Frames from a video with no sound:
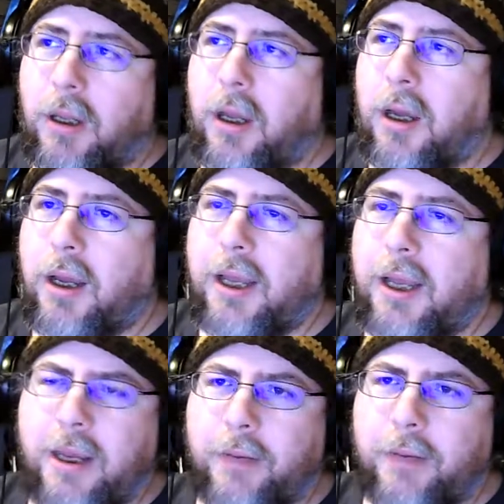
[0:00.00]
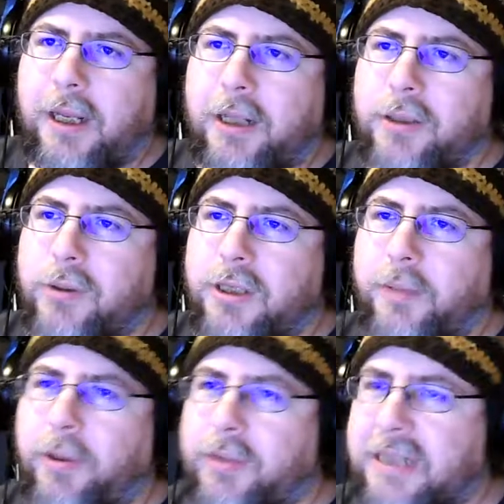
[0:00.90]
Again, I'm leaning towards
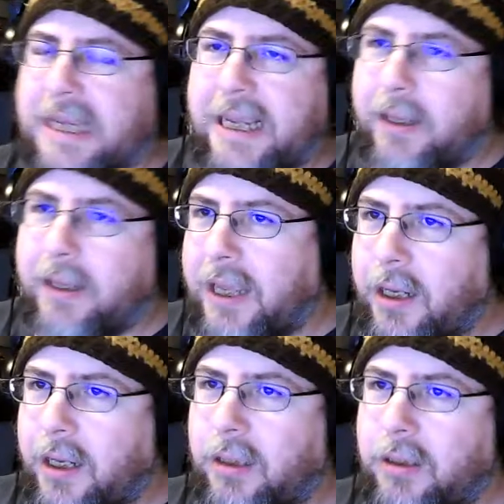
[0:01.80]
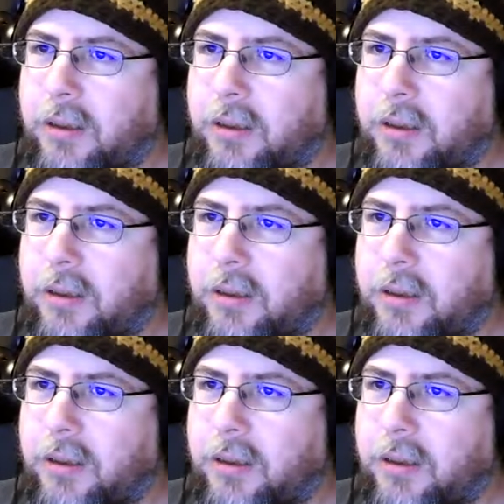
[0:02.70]
something with Saheeli in it,